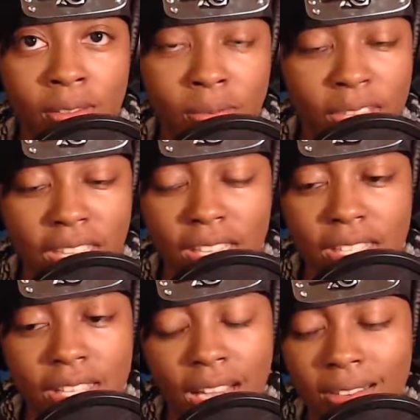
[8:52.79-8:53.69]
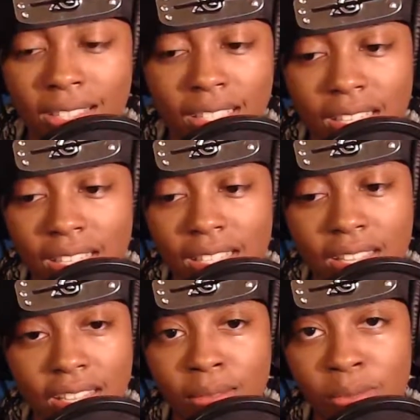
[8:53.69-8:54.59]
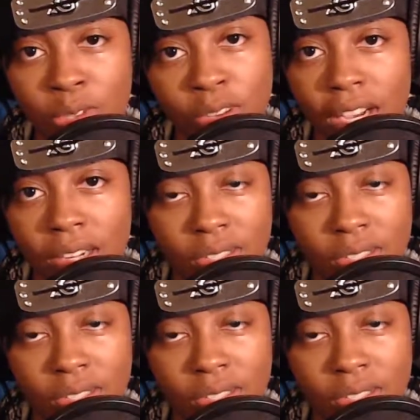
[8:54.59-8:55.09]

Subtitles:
because I wasn't gonna stay up 2 hours